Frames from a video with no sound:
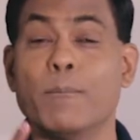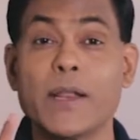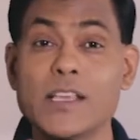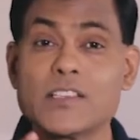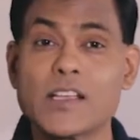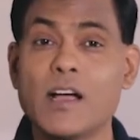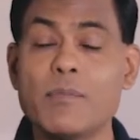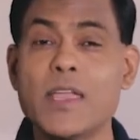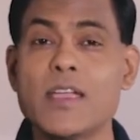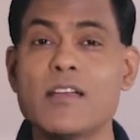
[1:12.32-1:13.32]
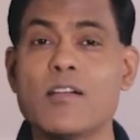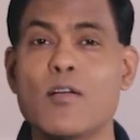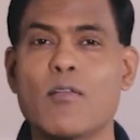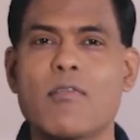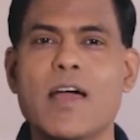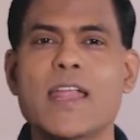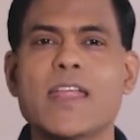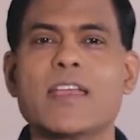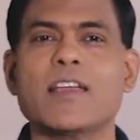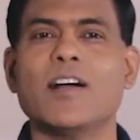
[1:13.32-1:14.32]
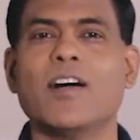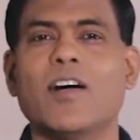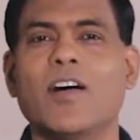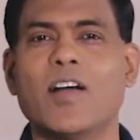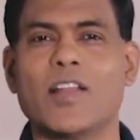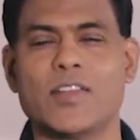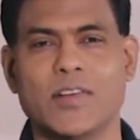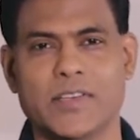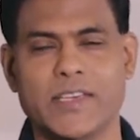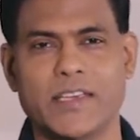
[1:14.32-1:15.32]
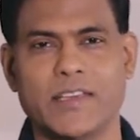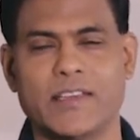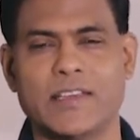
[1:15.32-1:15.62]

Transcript: but he's coming riding on a donkey.